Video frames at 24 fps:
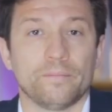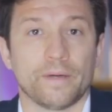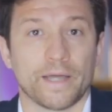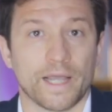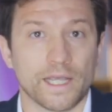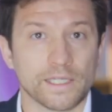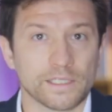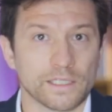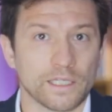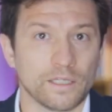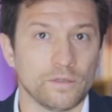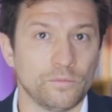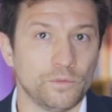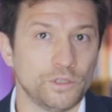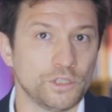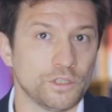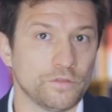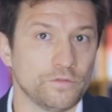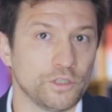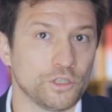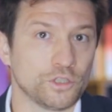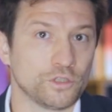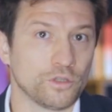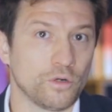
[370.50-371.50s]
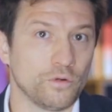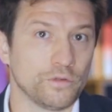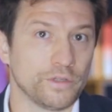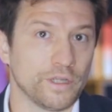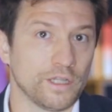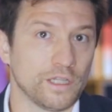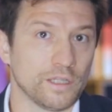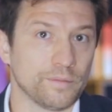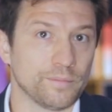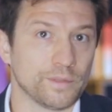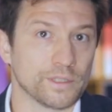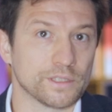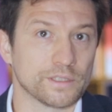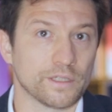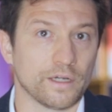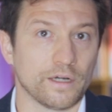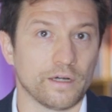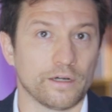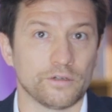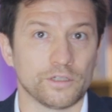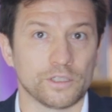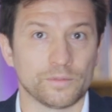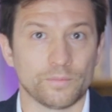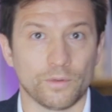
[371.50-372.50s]
By asking which of the shown elements
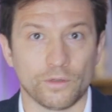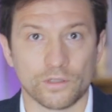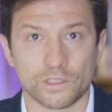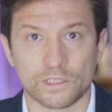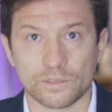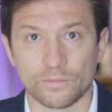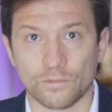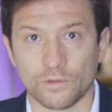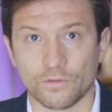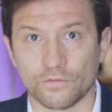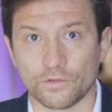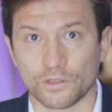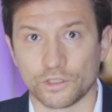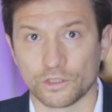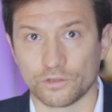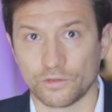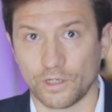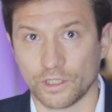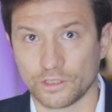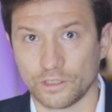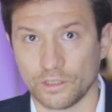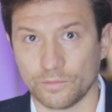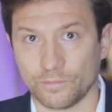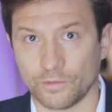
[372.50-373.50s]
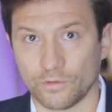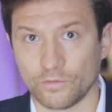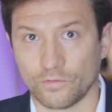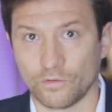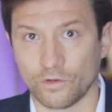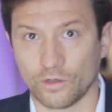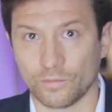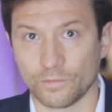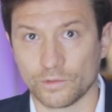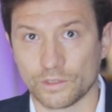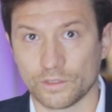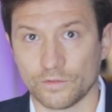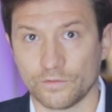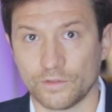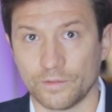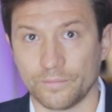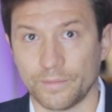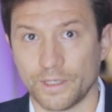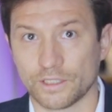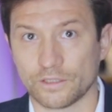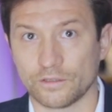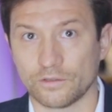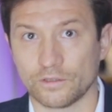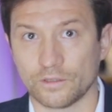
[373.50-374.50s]
are responsible for structural performance of
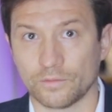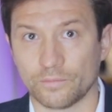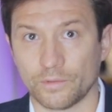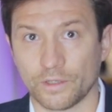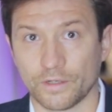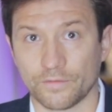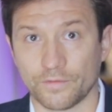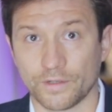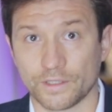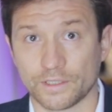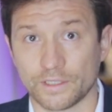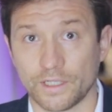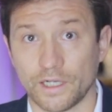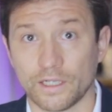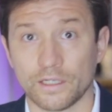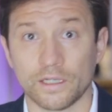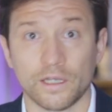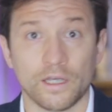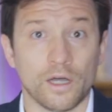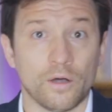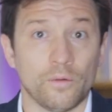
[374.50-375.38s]
the masonry brick facade,